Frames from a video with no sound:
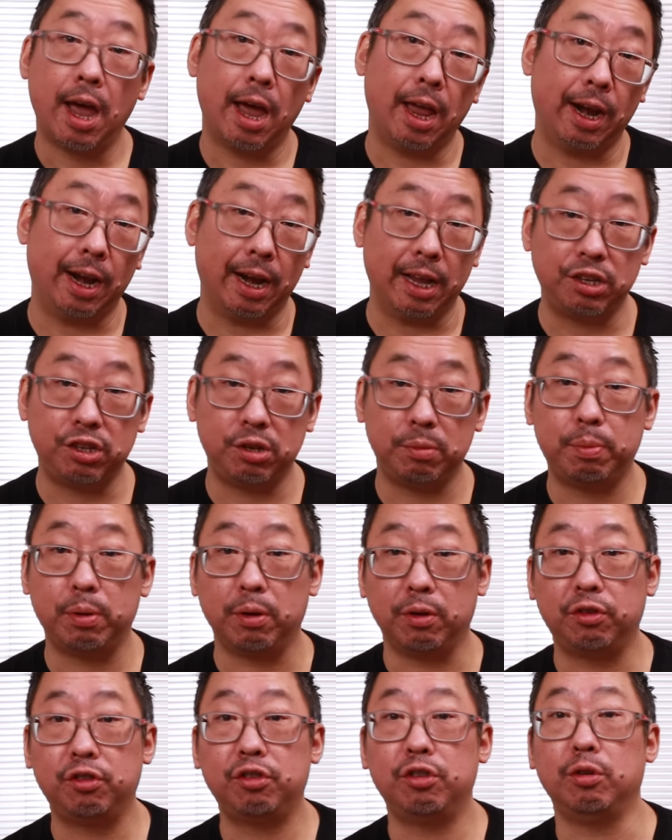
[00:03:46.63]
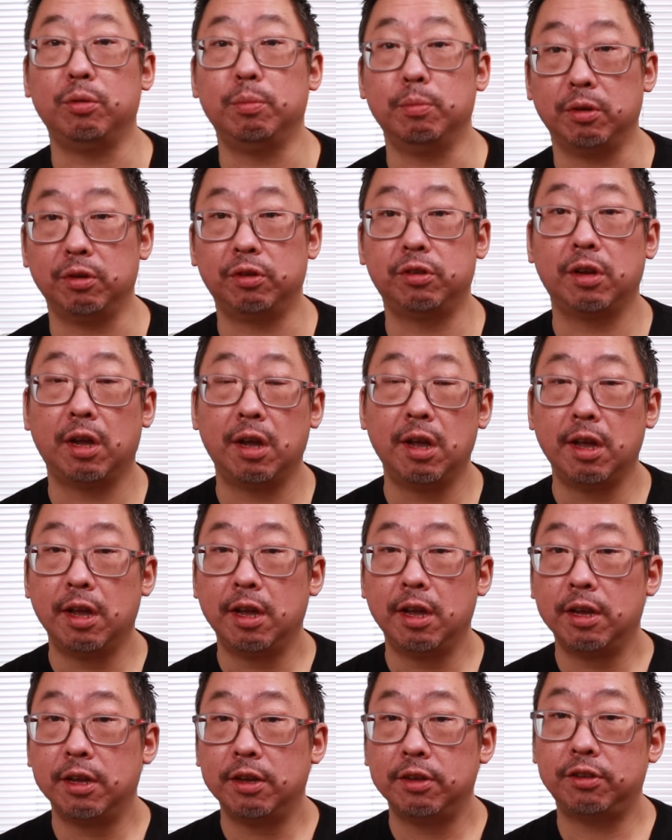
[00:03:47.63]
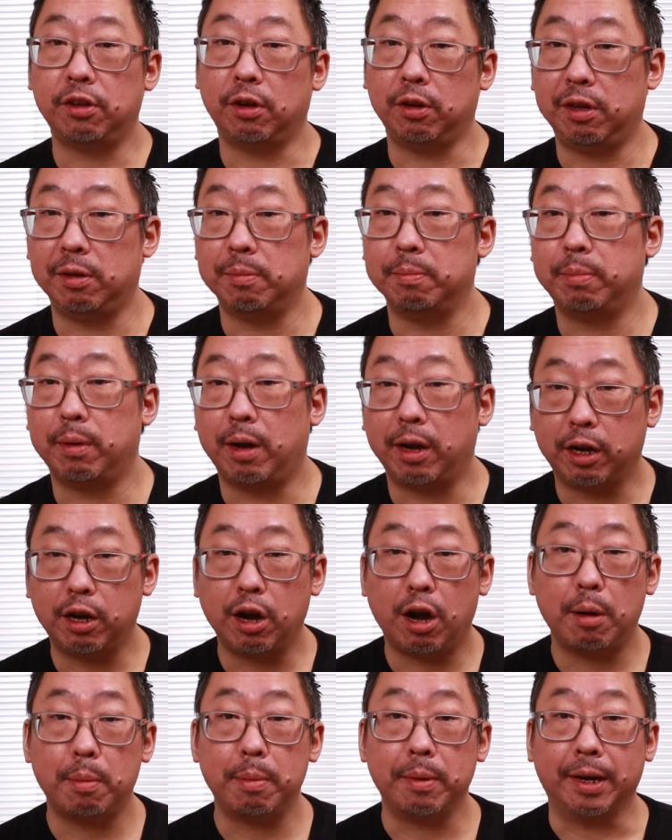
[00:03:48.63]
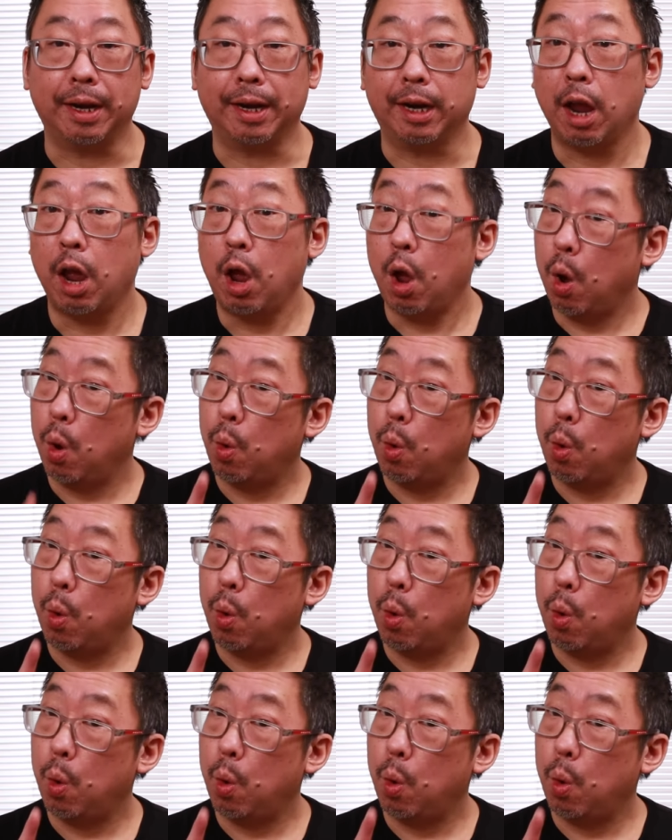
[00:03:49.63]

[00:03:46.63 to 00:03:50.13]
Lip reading: unless you put too much sodium bicarbonate.